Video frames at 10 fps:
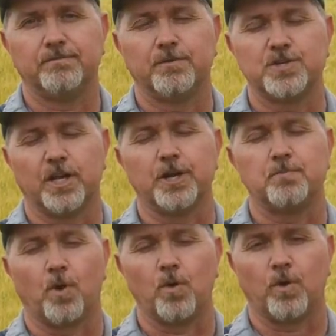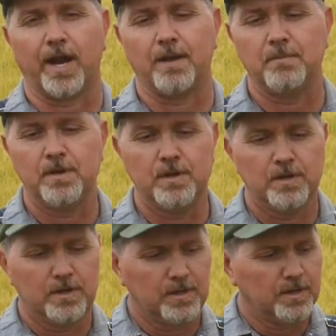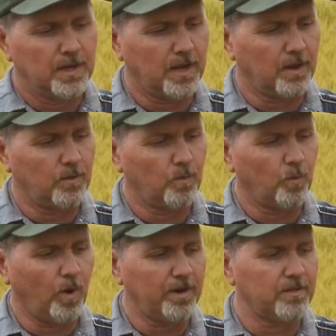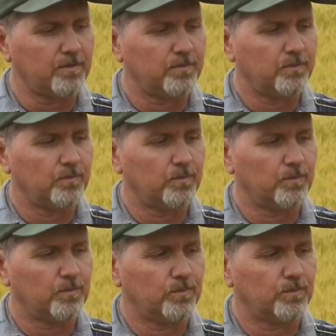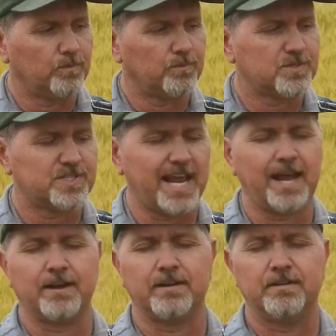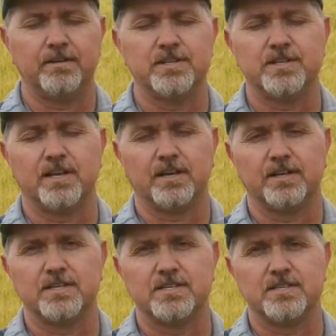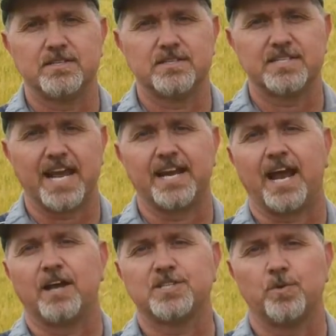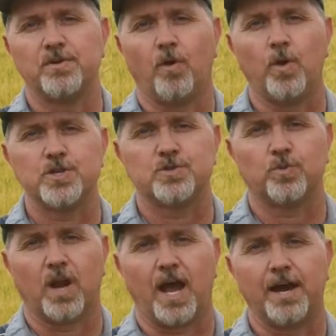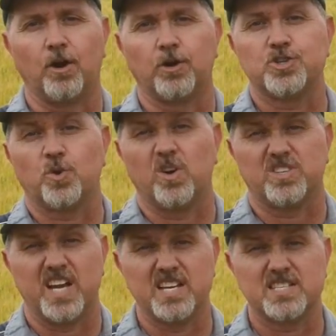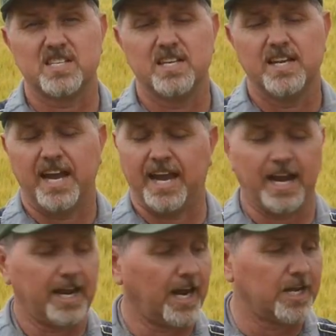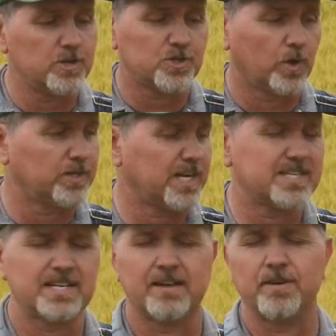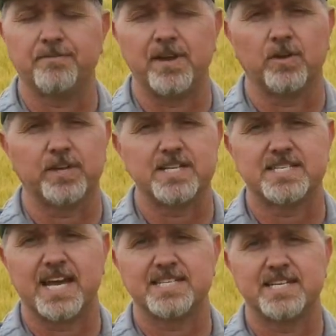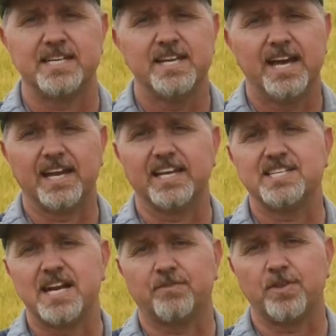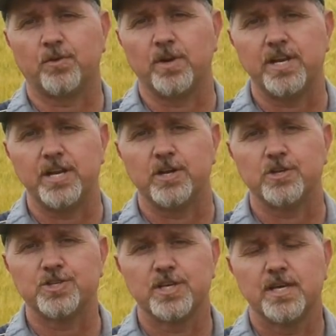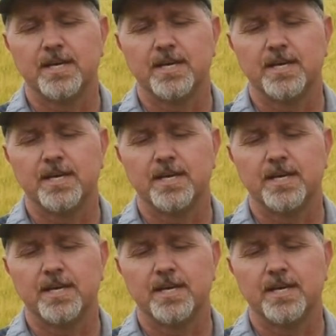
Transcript: fertility program. One of the standouts that we've always relied on are soil tests, and I use soil tests. Every field gets tested at least every 3 years,